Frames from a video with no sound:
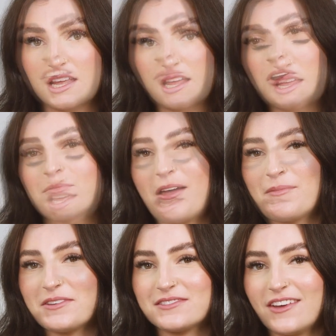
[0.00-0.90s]
One of my
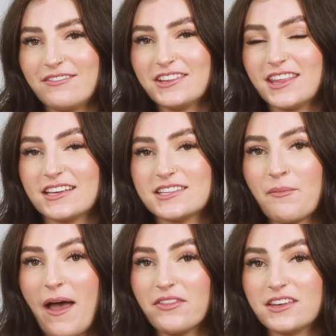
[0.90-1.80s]
most favorite things
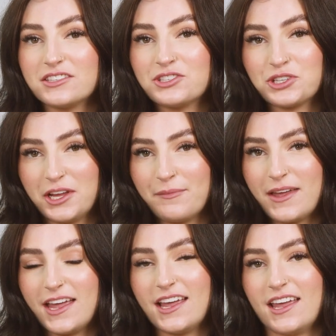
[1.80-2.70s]
about this
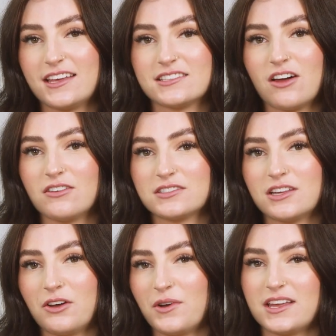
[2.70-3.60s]
treatment is also
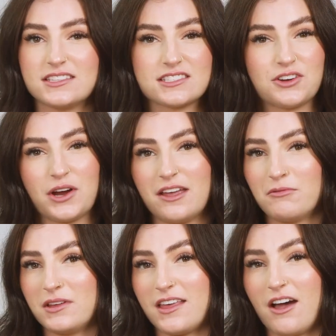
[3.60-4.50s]
it's great
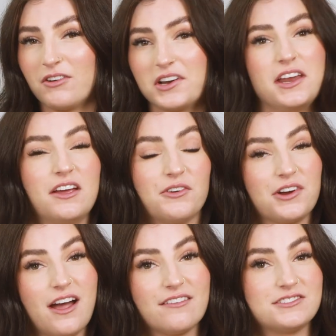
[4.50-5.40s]
with our
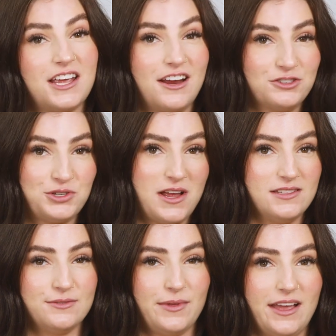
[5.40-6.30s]
NeoGraft hair
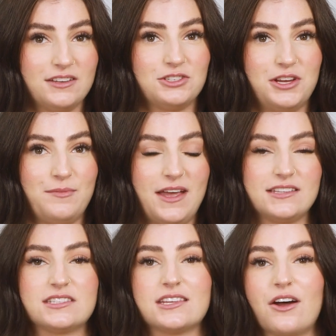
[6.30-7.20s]
transplant
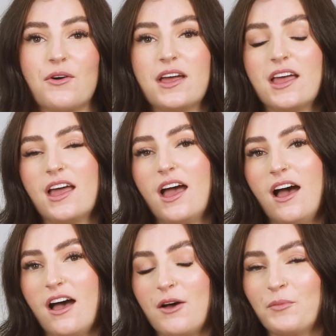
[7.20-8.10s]
treatment. So
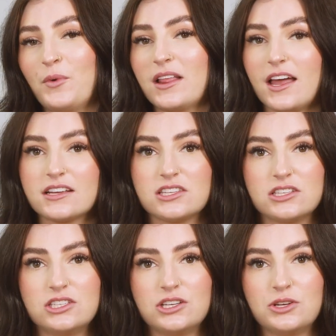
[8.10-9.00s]
we like
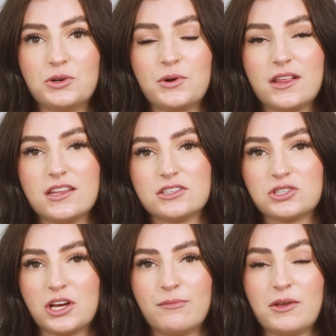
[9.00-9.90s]
to do this
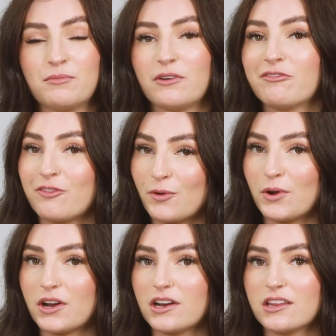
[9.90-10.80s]
treatment
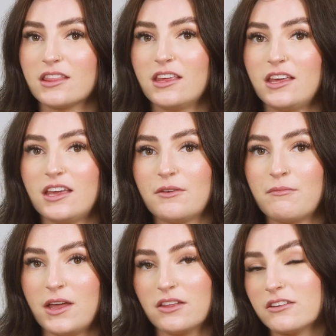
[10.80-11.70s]
before the
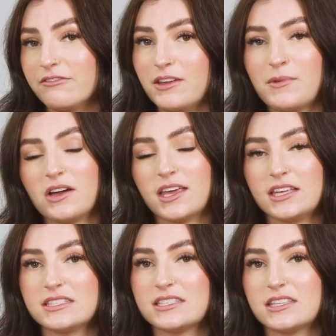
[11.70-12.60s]
male or female
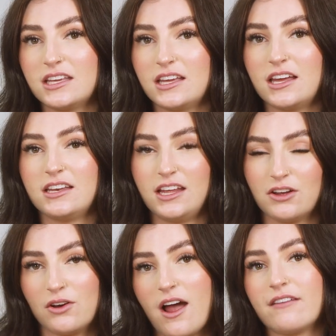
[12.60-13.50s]
gets the
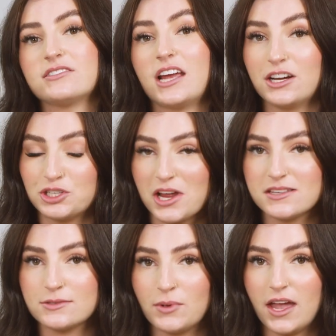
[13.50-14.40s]
NeoGraft hair
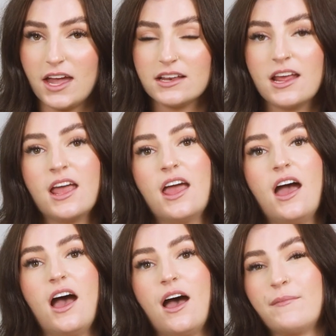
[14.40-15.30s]
transplant,
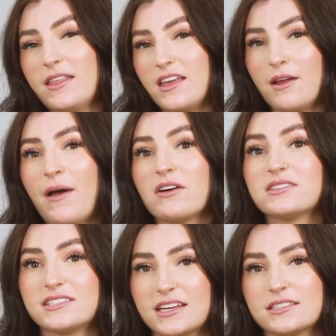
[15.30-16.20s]
and then
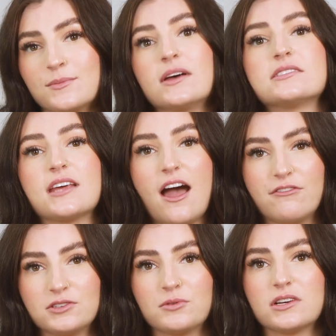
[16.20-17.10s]
about 6 months
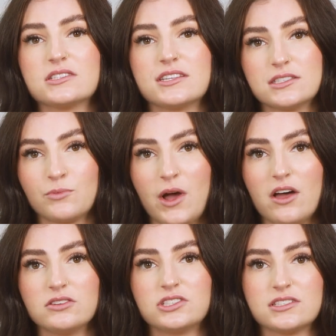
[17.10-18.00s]
afterwards as
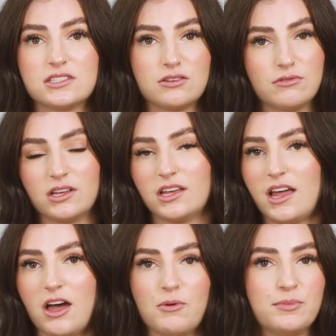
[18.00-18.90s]
well, just to really
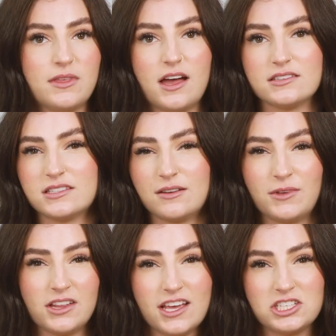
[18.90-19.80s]
help that
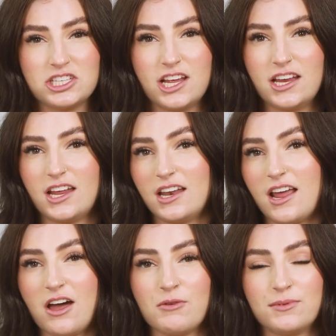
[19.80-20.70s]
stimulation
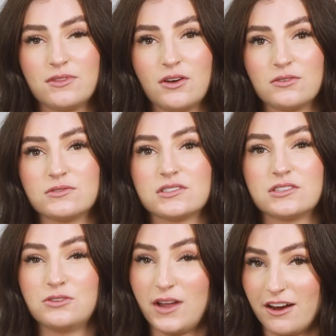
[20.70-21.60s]
and help those
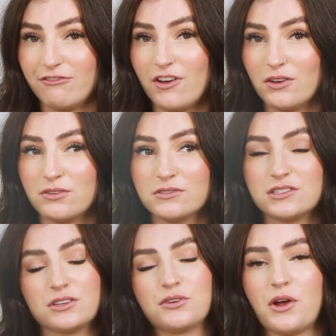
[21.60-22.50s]
new hair follicles
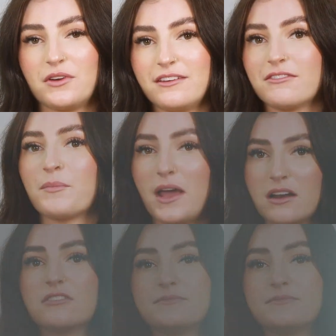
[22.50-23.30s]
to grow even better.